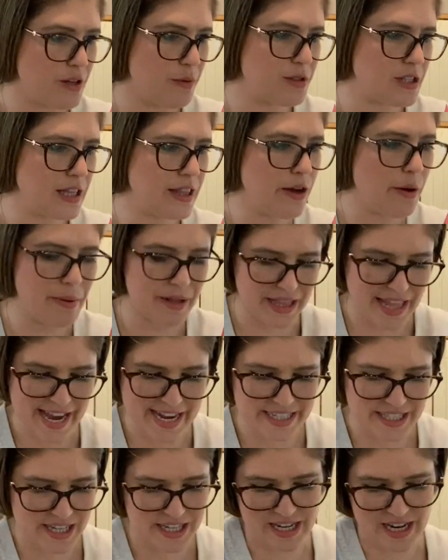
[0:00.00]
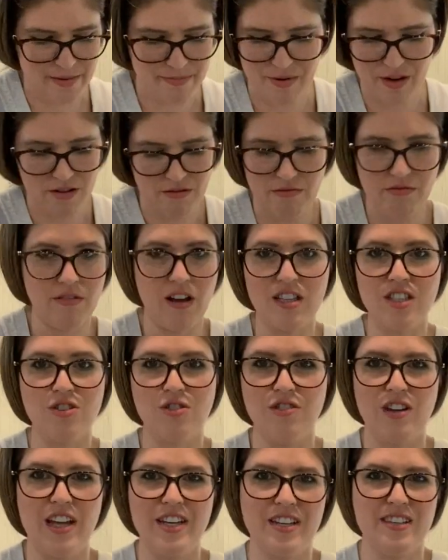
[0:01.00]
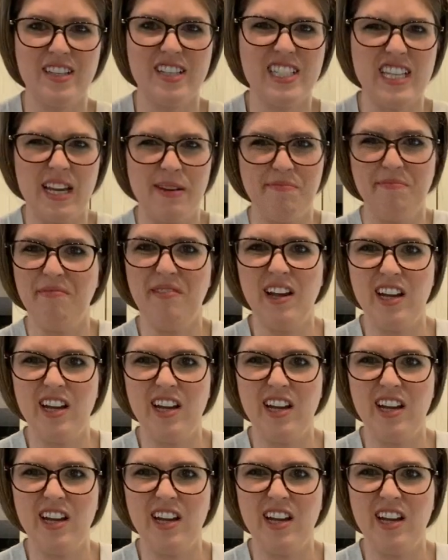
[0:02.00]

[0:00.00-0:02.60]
I was a little bit less today, but I still added the same